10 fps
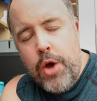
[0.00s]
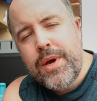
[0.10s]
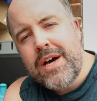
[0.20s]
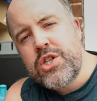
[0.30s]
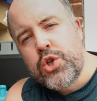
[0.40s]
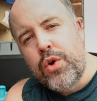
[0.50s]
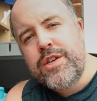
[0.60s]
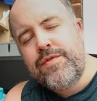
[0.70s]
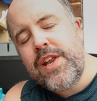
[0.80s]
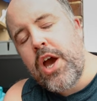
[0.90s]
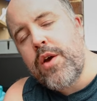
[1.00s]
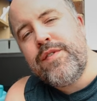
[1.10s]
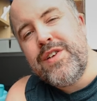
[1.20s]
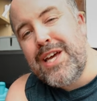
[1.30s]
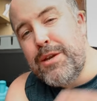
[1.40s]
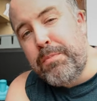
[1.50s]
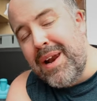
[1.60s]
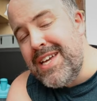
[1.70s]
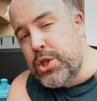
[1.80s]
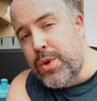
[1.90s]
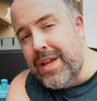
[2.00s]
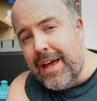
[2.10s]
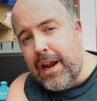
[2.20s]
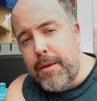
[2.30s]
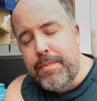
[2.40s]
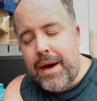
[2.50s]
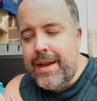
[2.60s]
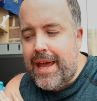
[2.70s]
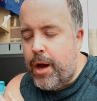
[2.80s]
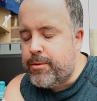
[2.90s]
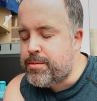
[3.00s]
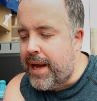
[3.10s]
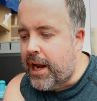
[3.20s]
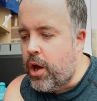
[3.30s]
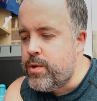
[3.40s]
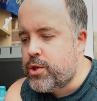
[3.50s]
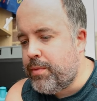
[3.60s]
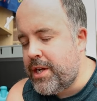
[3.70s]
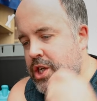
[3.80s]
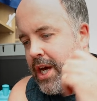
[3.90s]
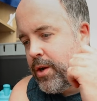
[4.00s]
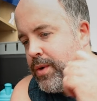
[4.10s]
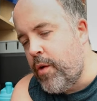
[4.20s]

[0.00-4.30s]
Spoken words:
I hope you guys enjoyed this video. If you did, please do hit that like button. It helps me out loads on my channel.